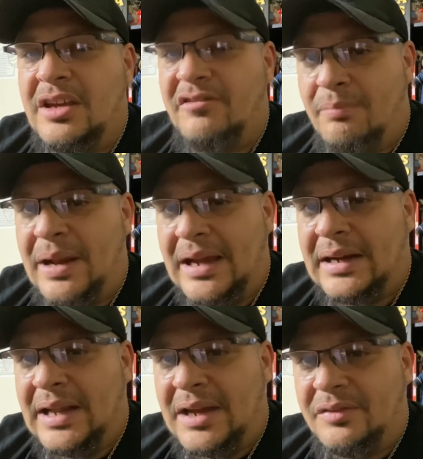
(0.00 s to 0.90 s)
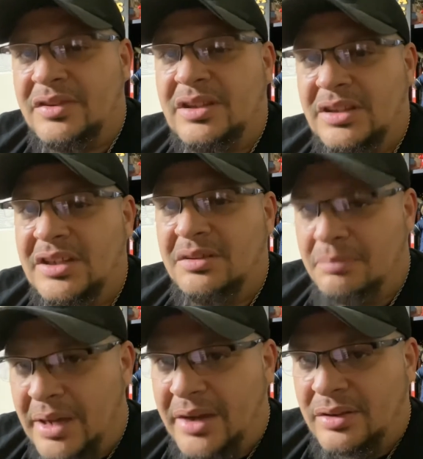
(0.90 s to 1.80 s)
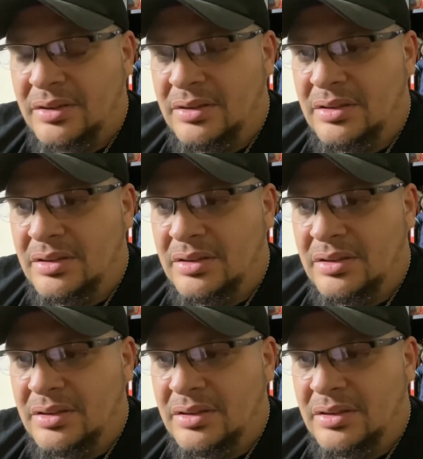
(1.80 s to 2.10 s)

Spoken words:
if Black lives didn't matter.